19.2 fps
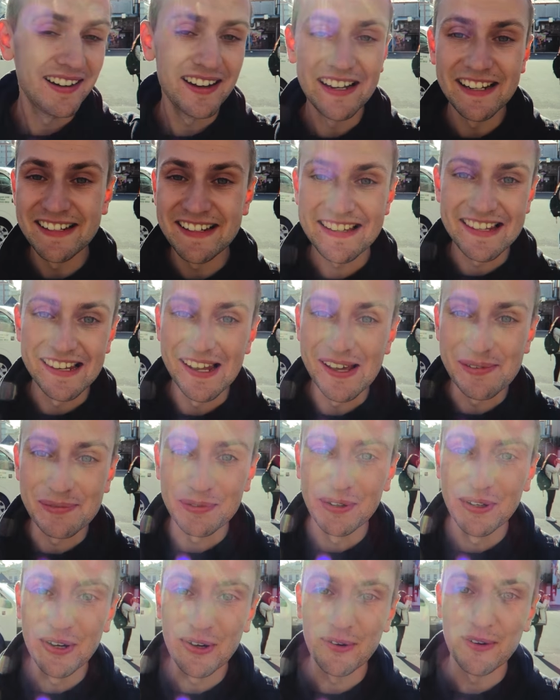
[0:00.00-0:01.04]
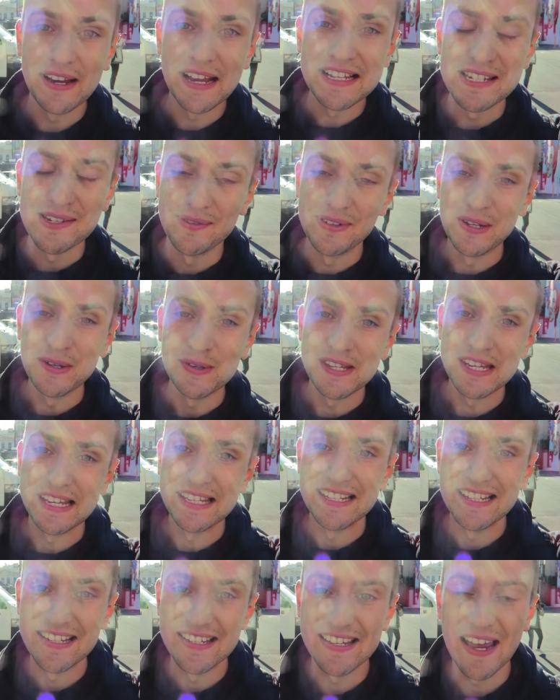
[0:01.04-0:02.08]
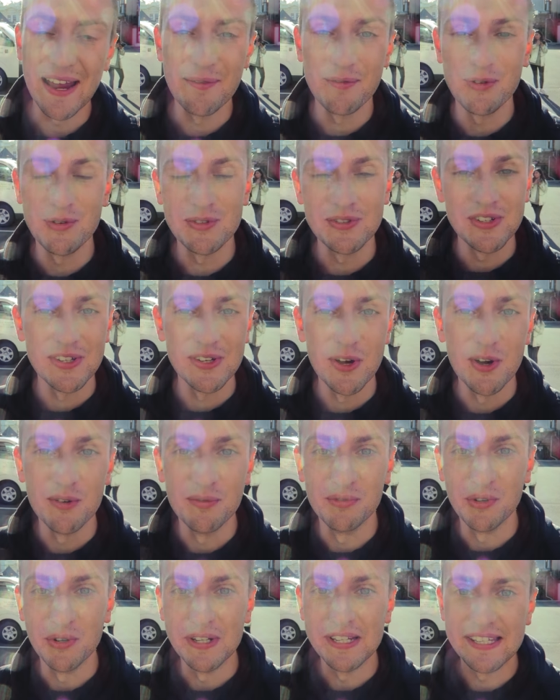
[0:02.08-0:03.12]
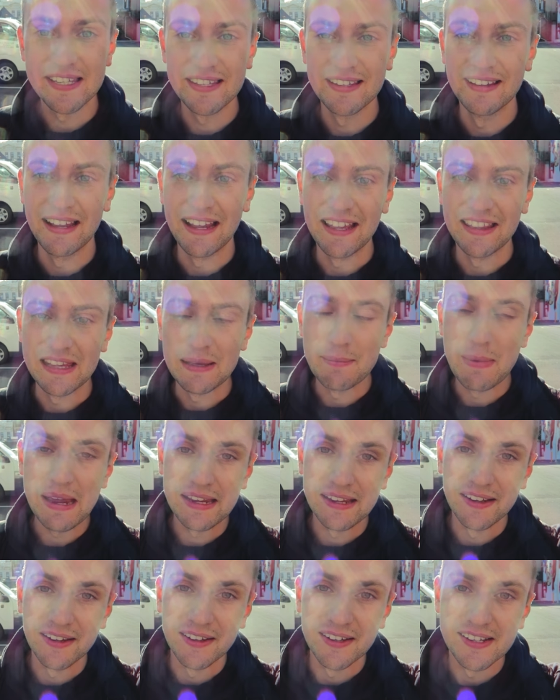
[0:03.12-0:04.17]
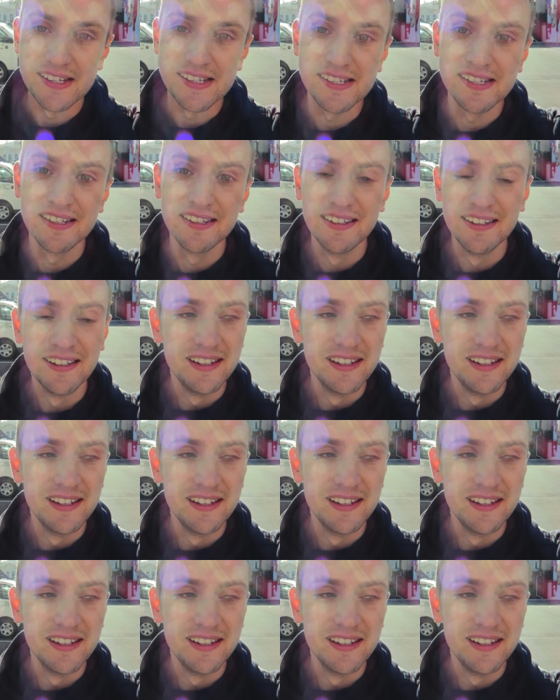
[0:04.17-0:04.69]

I just love creative little cities. Everyone's just got a voice and they make it heard.